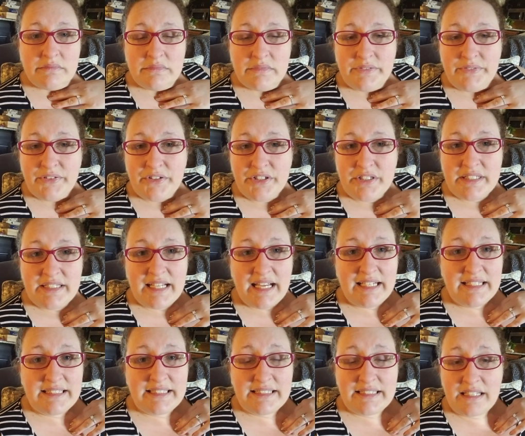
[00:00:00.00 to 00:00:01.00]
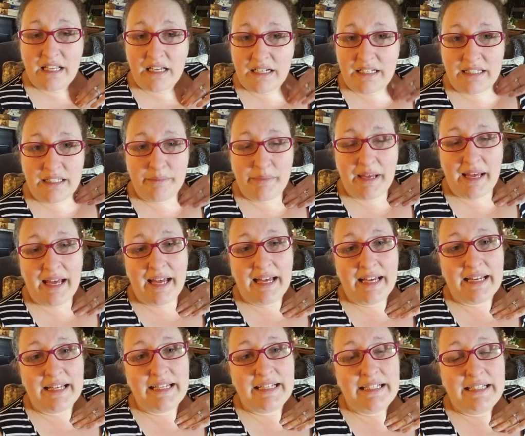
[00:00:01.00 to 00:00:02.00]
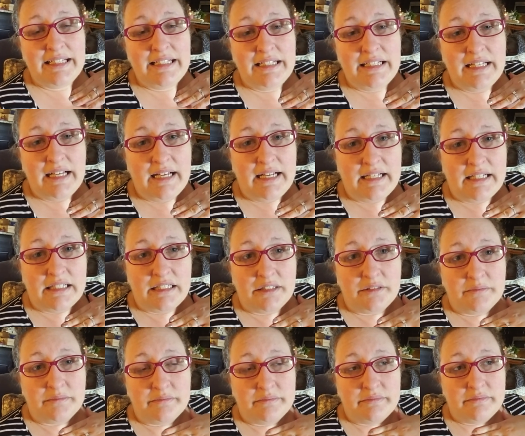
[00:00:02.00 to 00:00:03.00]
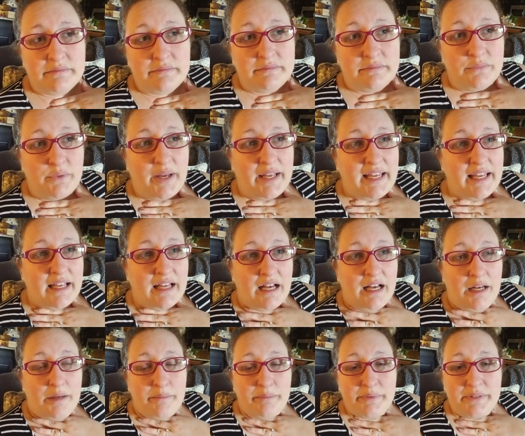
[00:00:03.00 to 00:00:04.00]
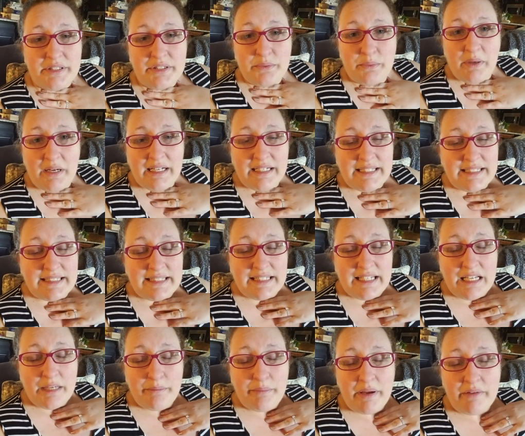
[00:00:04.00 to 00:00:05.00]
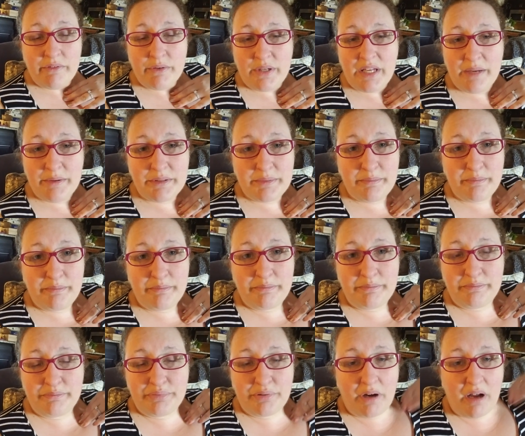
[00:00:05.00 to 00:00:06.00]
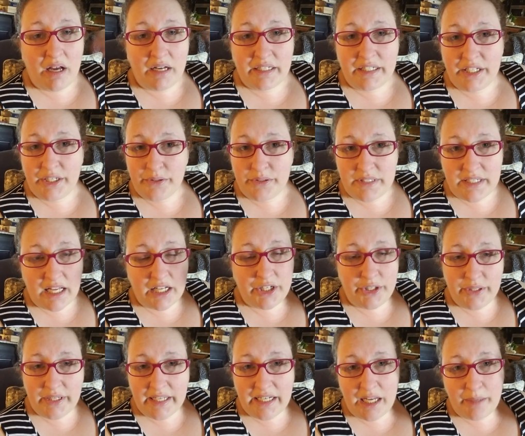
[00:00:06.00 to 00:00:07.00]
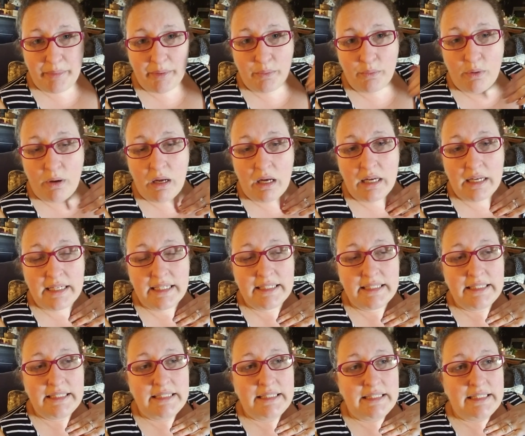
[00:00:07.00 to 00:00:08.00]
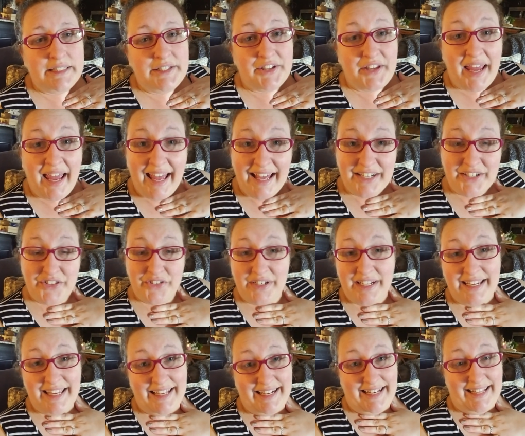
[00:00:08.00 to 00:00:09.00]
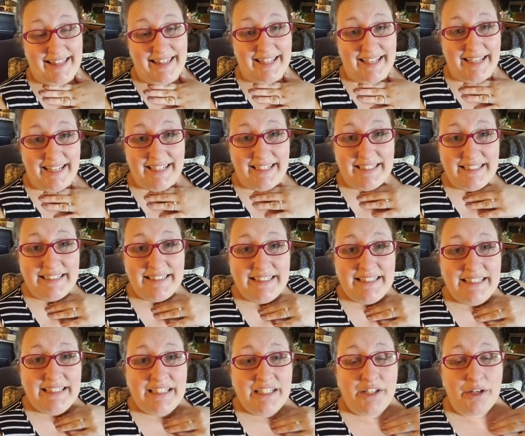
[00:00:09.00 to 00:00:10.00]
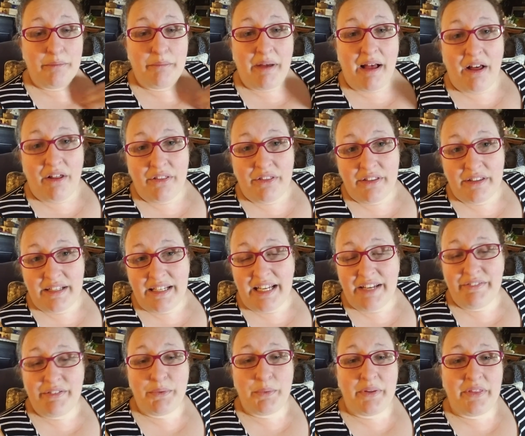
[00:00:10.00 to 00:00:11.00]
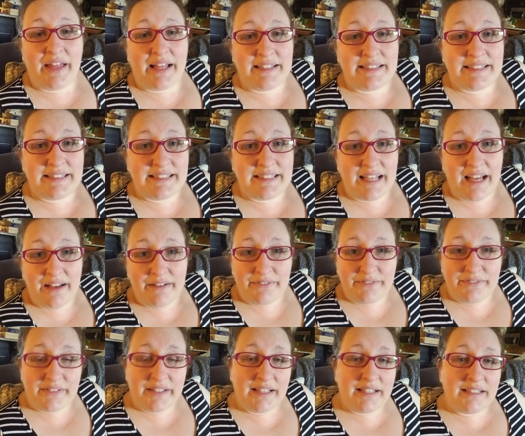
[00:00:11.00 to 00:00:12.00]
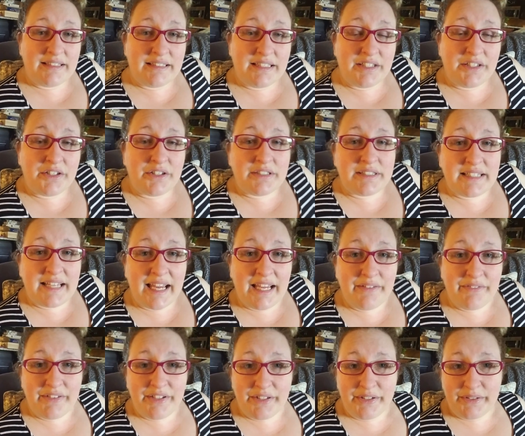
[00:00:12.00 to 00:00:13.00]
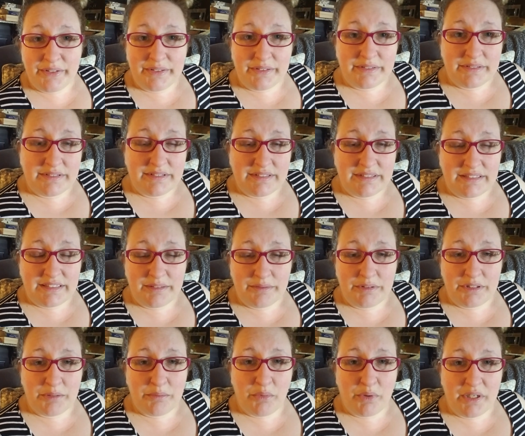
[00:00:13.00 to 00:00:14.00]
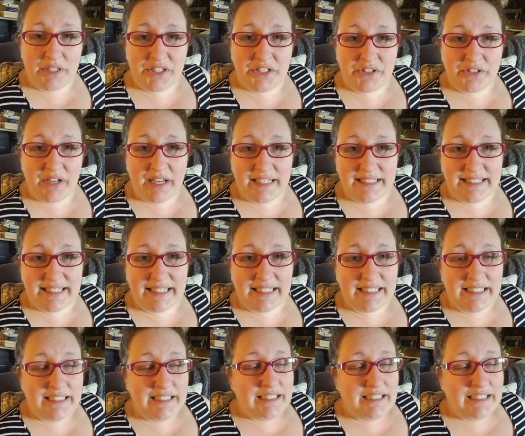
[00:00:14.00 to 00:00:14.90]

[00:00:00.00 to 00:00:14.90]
First day sucked the bag. Waking up, just wanting to sleep. Everyone keeps prodding you and telling you to get up and walk. You can't drink anything. Your mouth, even with that stuff that the nurse gave you to moisturize it,